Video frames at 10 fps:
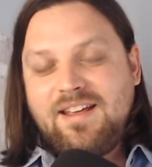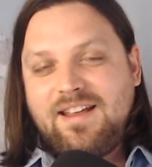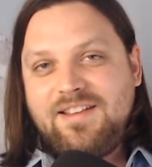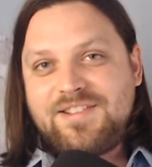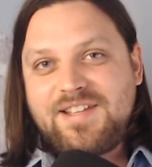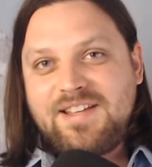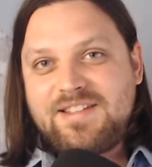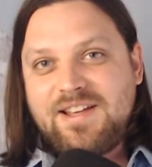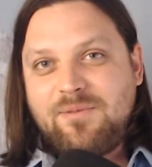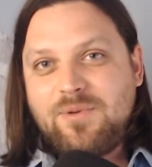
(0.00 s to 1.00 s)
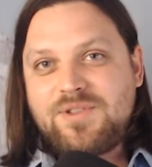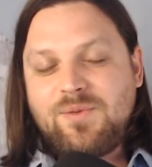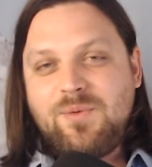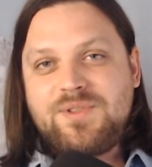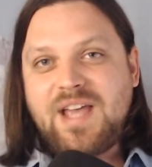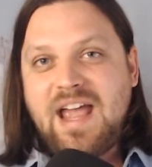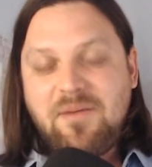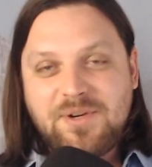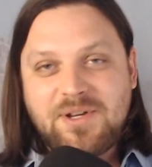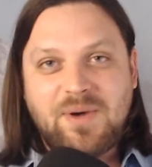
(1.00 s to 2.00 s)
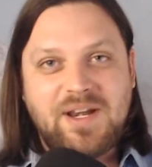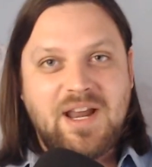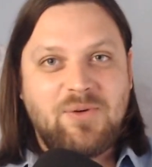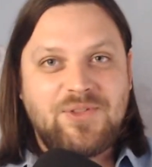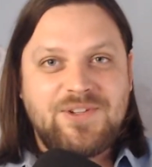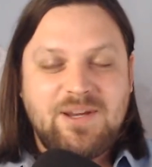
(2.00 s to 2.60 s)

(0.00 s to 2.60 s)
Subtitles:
the sense that what's happening right now with the